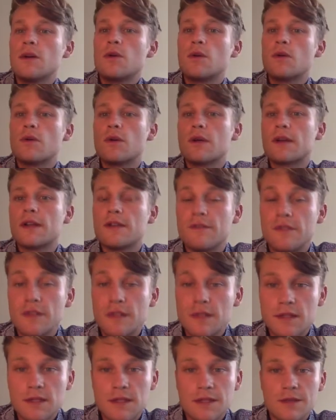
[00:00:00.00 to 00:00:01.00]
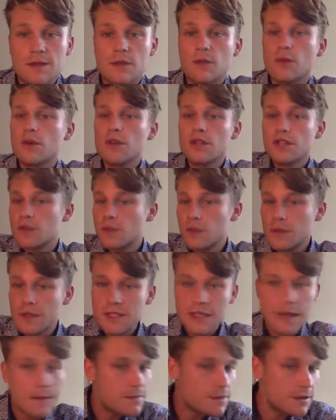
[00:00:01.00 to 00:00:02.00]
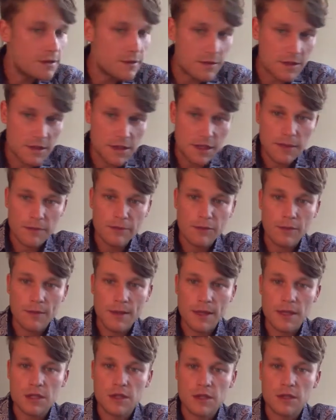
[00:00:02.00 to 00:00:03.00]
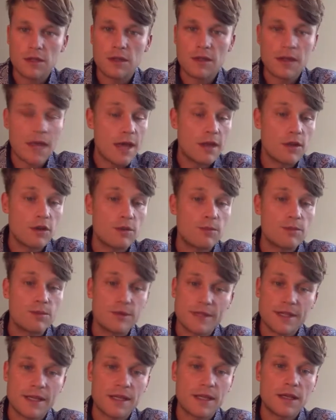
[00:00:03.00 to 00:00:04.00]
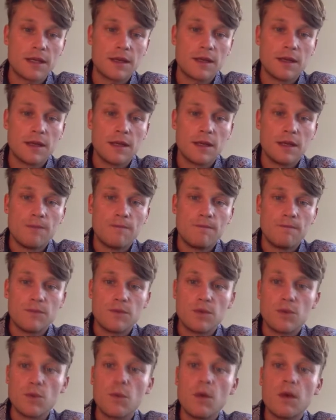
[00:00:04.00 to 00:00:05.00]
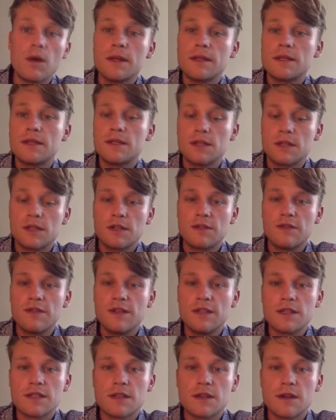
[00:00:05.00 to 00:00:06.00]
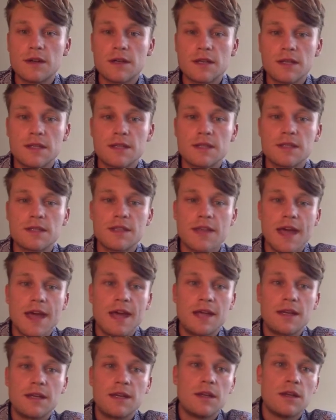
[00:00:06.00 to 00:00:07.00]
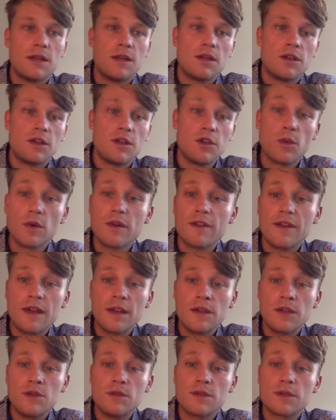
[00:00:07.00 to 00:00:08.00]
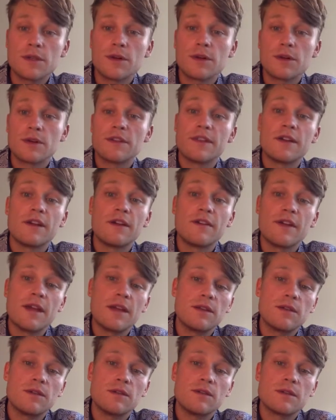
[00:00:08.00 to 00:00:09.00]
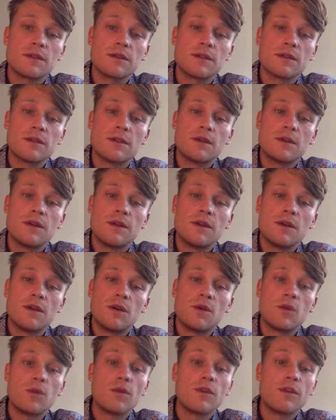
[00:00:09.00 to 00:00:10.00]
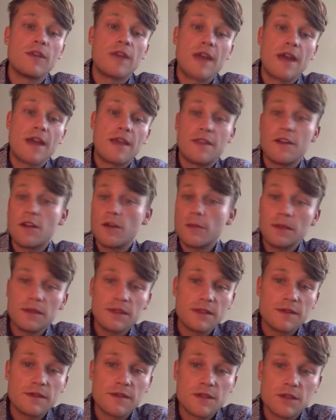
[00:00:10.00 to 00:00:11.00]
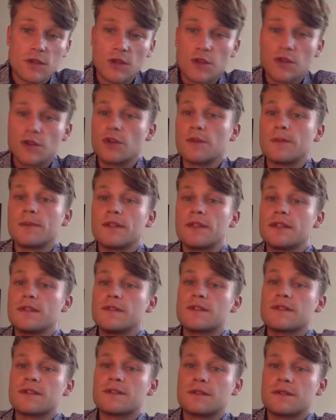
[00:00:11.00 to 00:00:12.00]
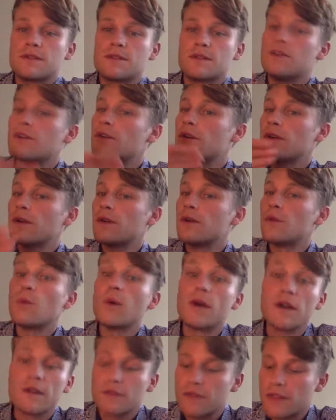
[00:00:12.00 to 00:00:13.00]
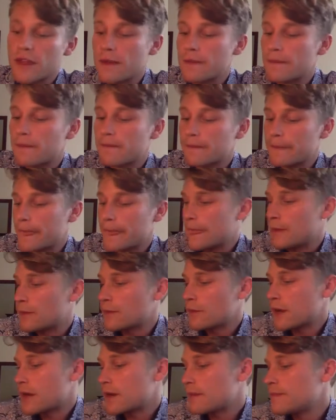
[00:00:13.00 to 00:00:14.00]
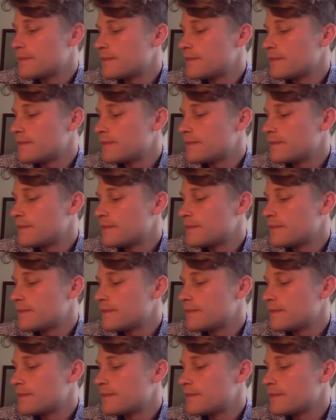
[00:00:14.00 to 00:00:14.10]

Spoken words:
or convinced or just receptive to the information that you're presenting. You want to convince the audience that your values are their values, or that their beliefs are your beliefs. You're one of them, right?